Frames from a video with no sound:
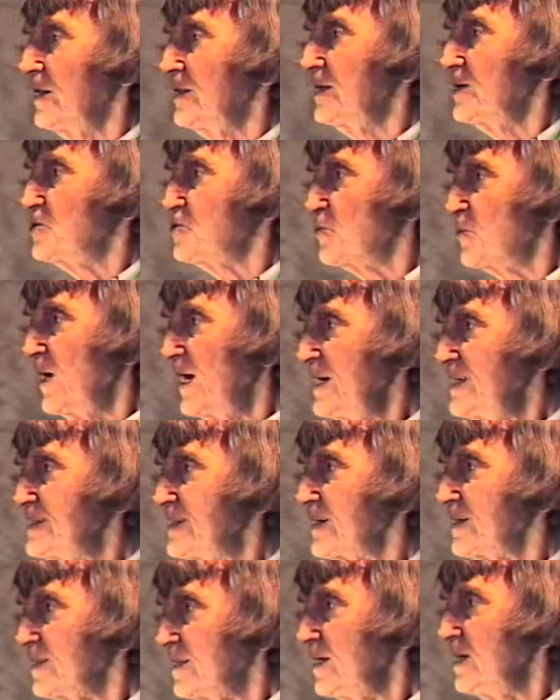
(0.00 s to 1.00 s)
that's
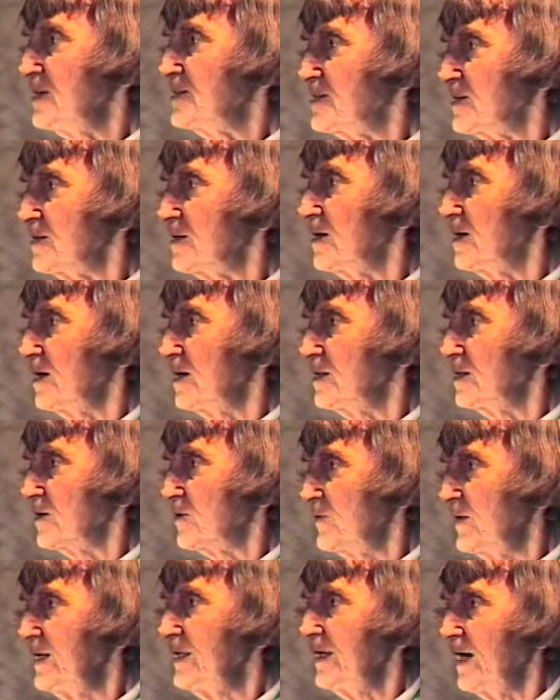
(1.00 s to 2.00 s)
raising these in the, in the
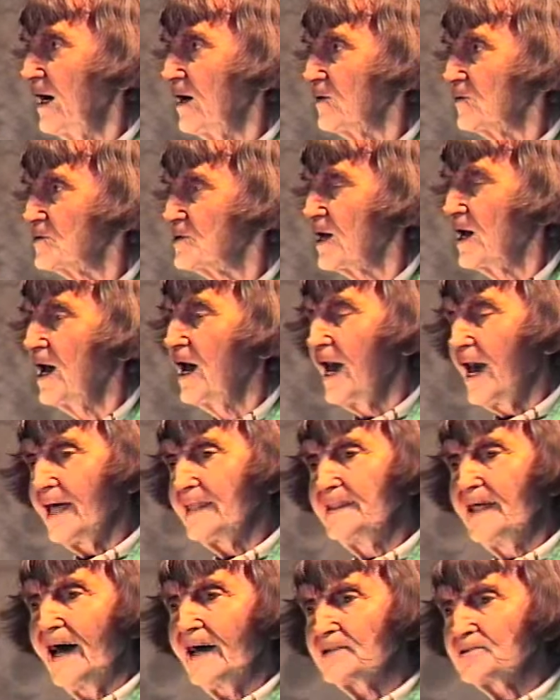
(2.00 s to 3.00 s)
greenhouse.
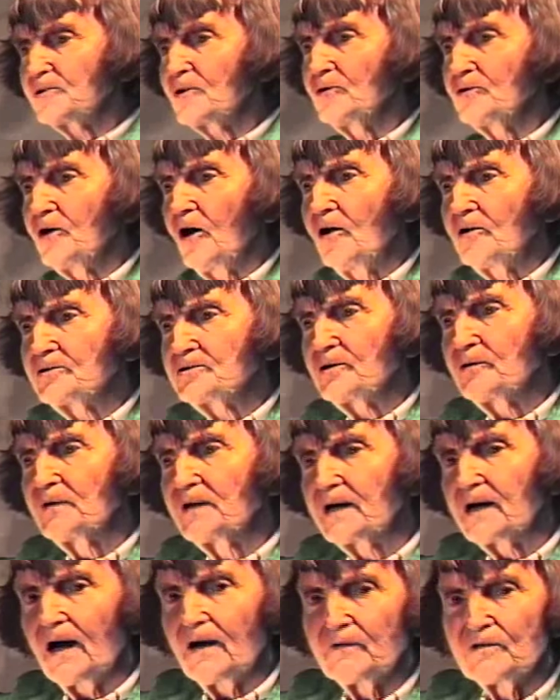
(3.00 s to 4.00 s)
And that's going to also
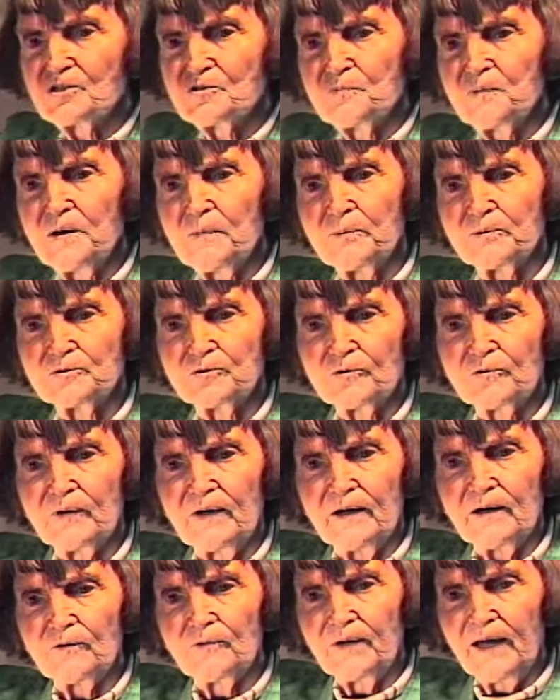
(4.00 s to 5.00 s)
encourage people
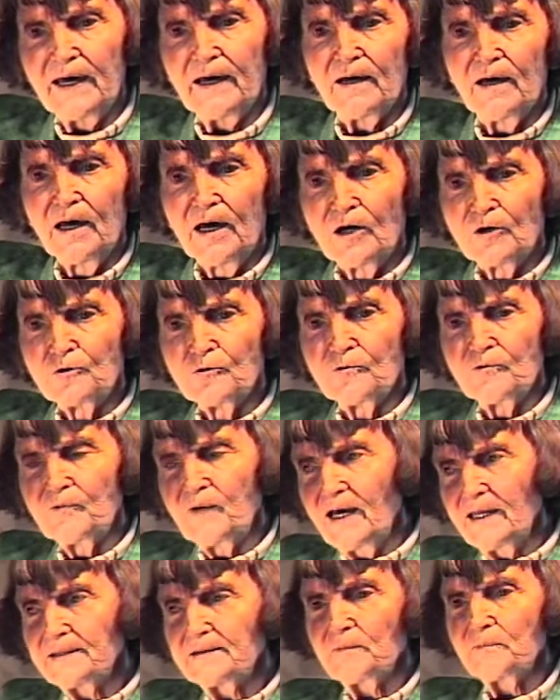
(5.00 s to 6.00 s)
to, to
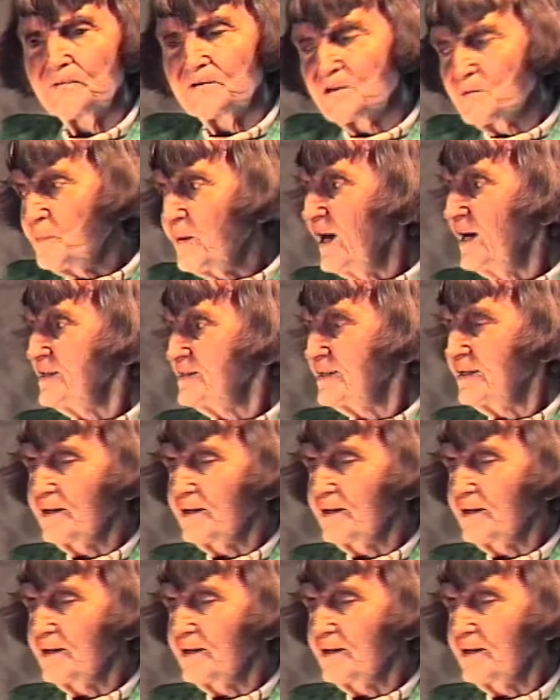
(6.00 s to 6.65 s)
rent space